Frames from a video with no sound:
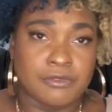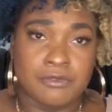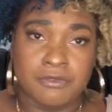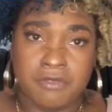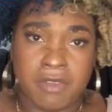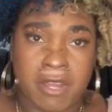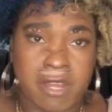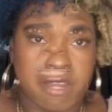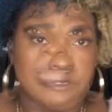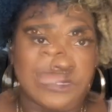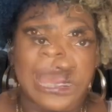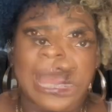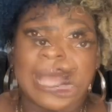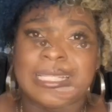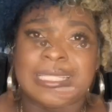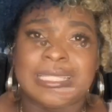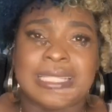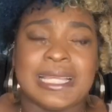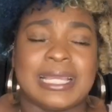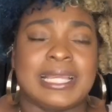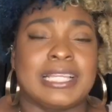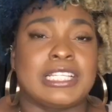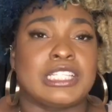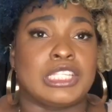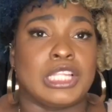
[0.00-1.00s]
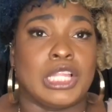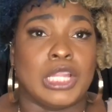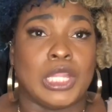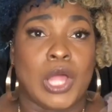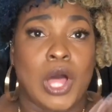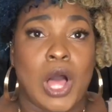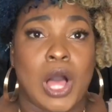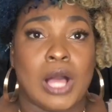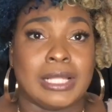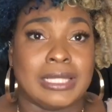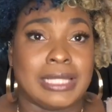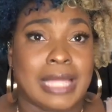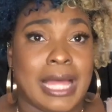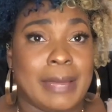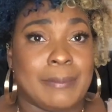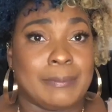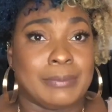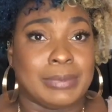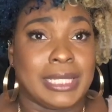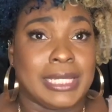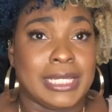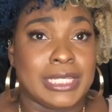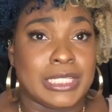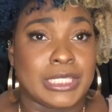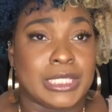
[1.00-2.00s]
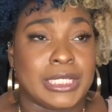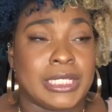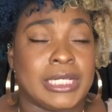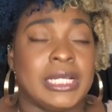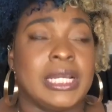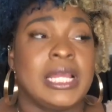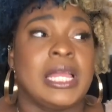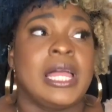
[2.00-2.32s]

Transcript: The last thing is the long line blazer.